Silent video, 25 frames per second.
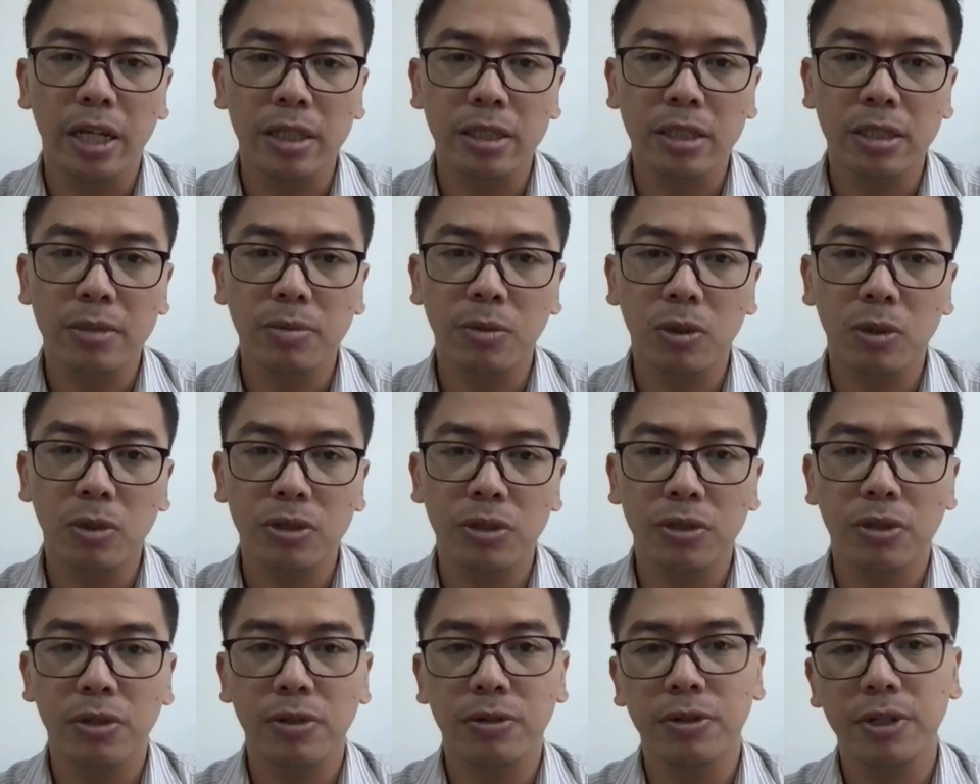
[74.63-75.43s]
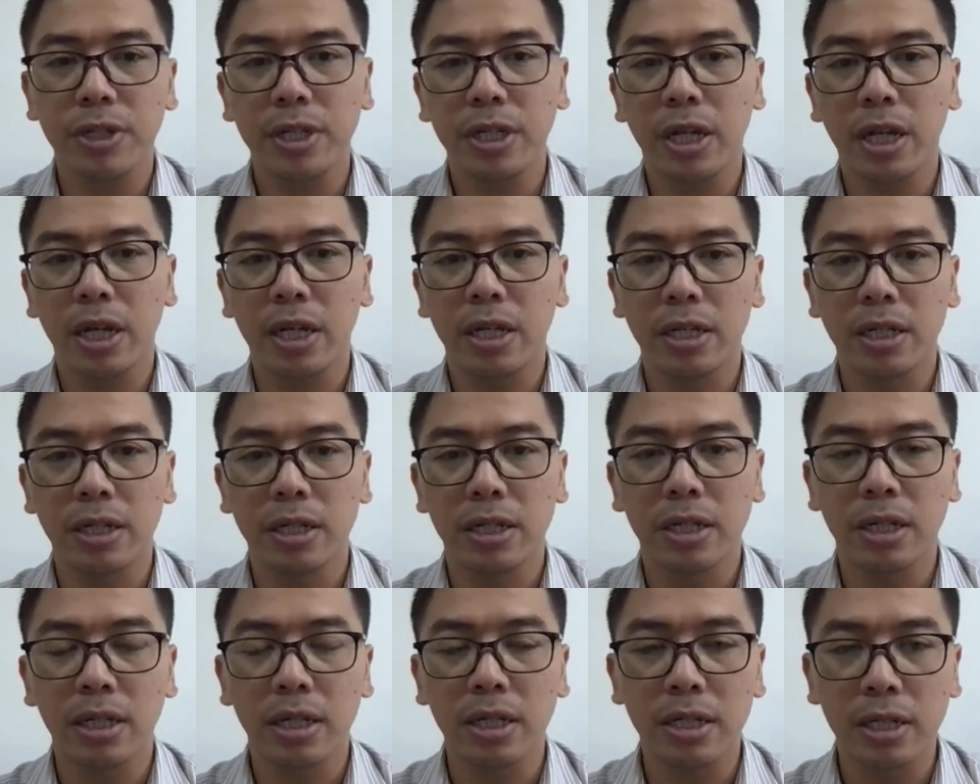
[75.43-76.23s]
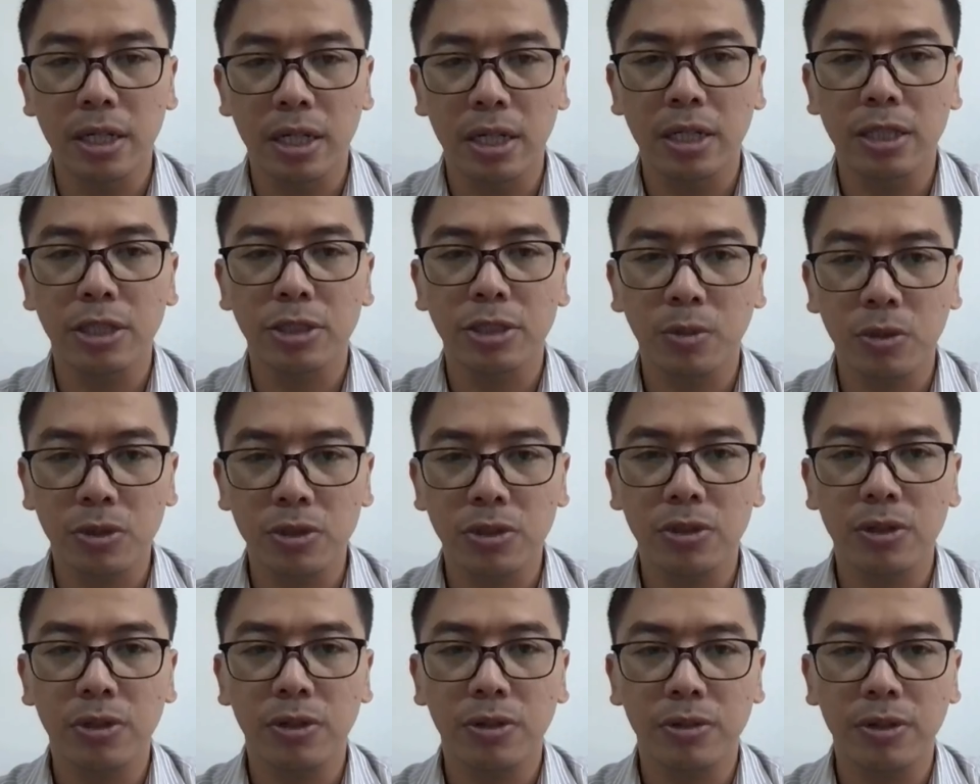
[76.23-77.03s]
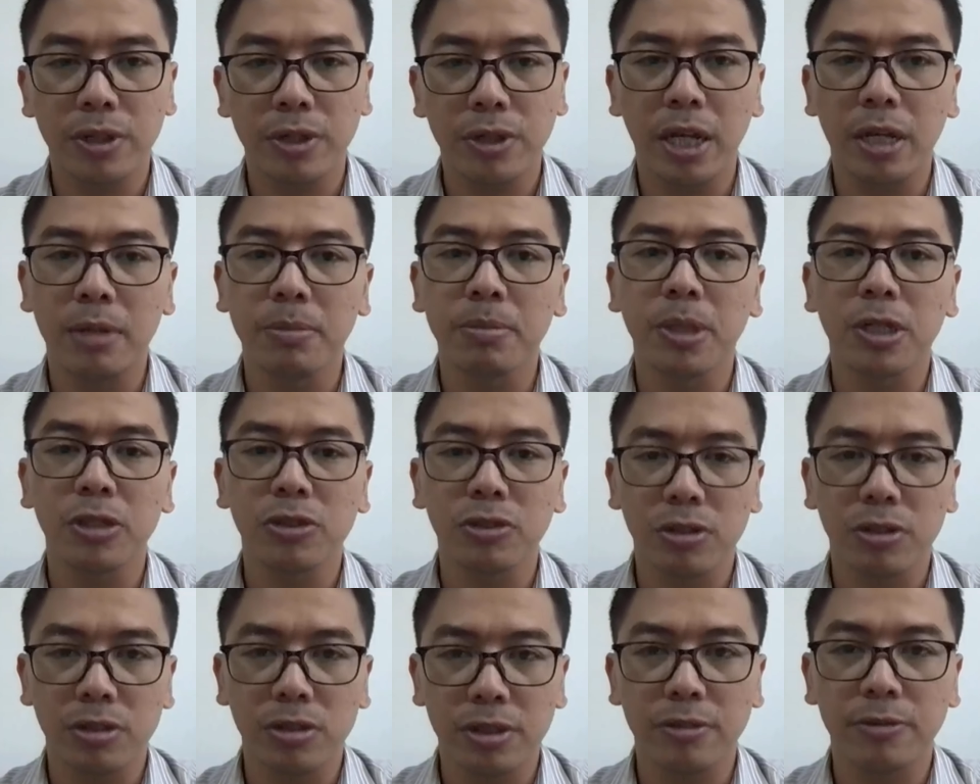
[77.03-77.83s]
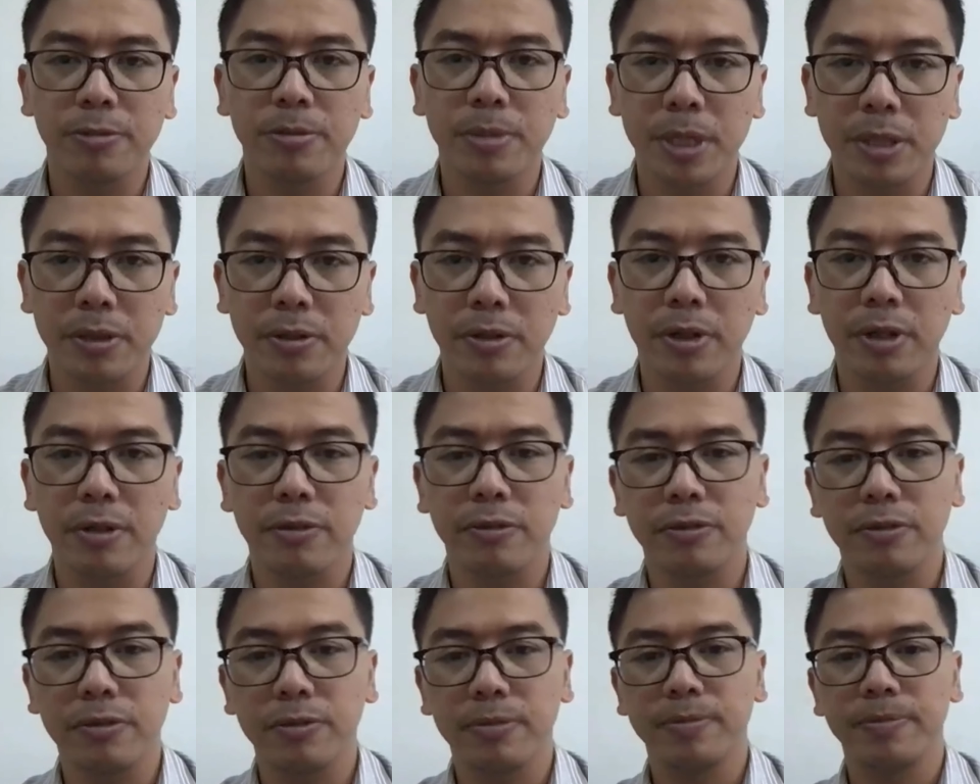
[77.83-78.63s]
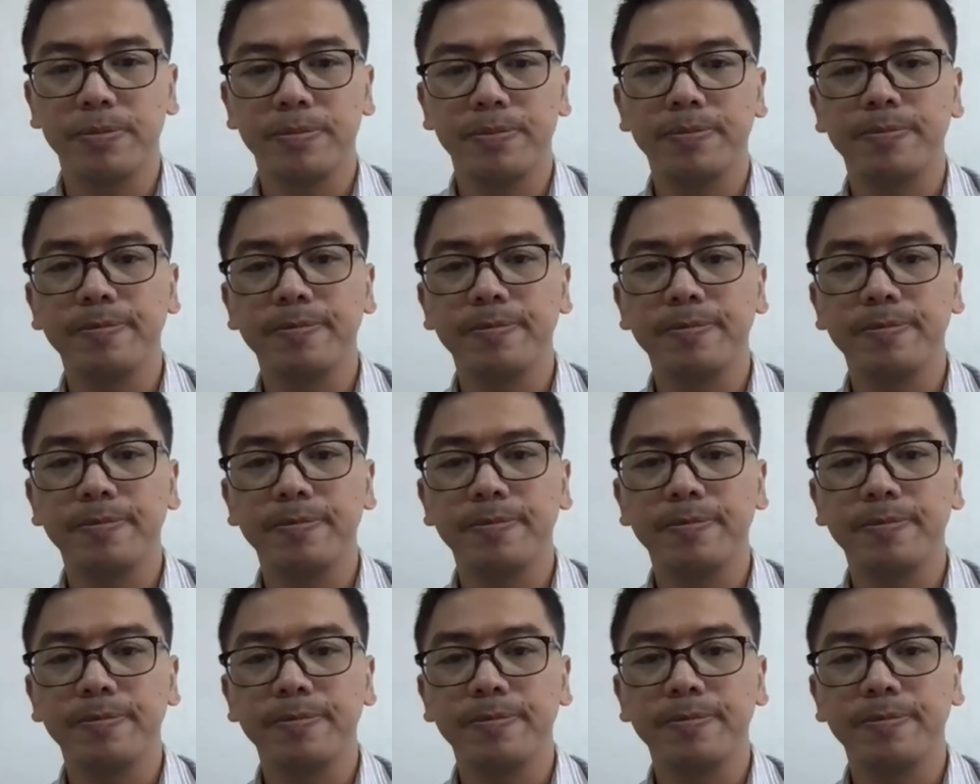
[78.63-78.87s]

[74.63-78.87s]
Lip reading: expository and an expository and persuasive paragraph.